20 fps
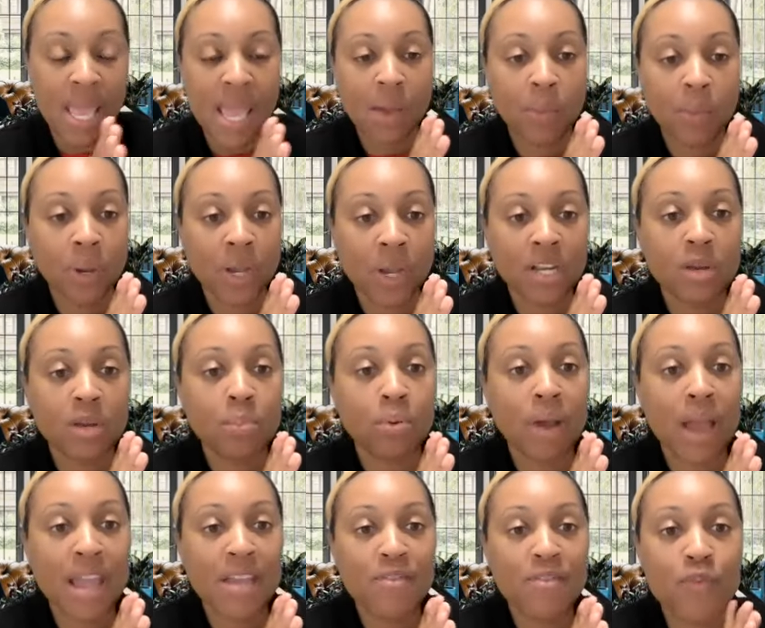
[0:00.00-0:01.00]
and we're going to
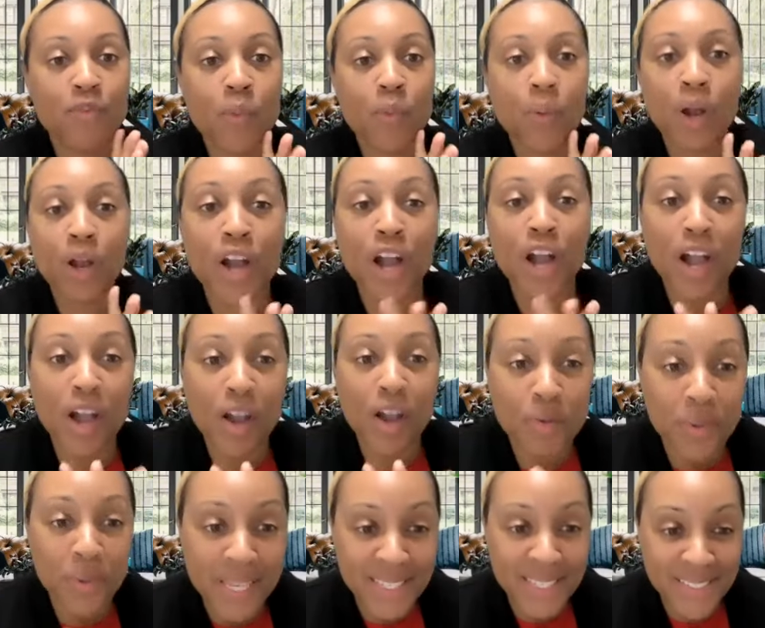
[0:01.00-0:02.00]
pray for
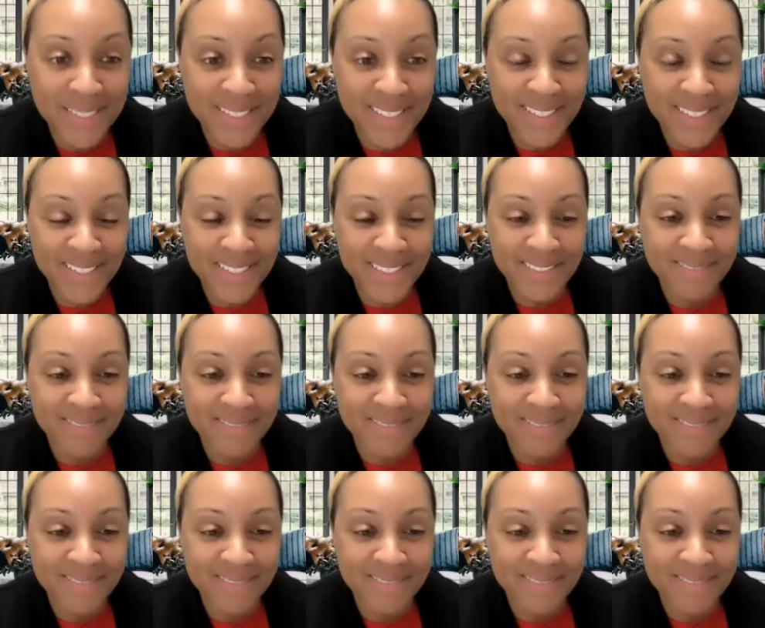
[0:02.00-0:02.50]
courage.